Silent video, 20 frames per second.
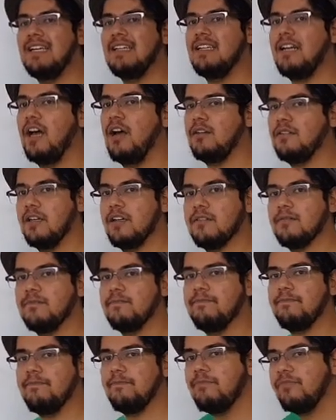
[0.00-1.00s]
Now then,
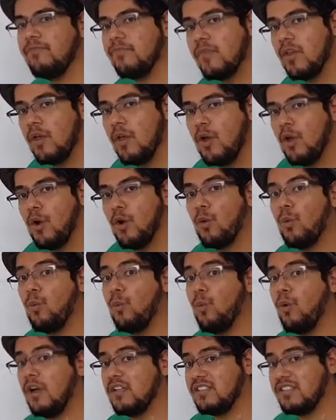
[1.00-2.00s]

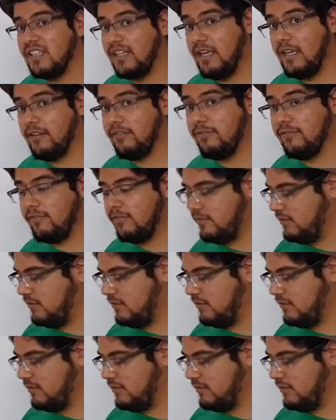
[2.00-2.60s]
what if